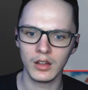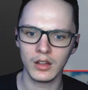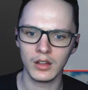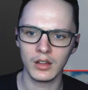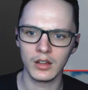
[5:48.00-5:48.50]

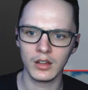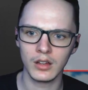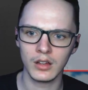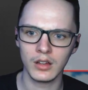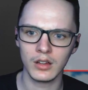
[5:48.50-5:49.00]

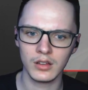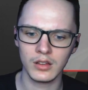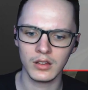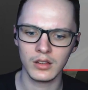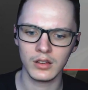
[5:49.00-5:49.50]

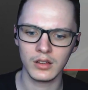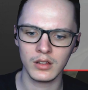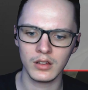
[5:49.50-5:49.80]
(silence)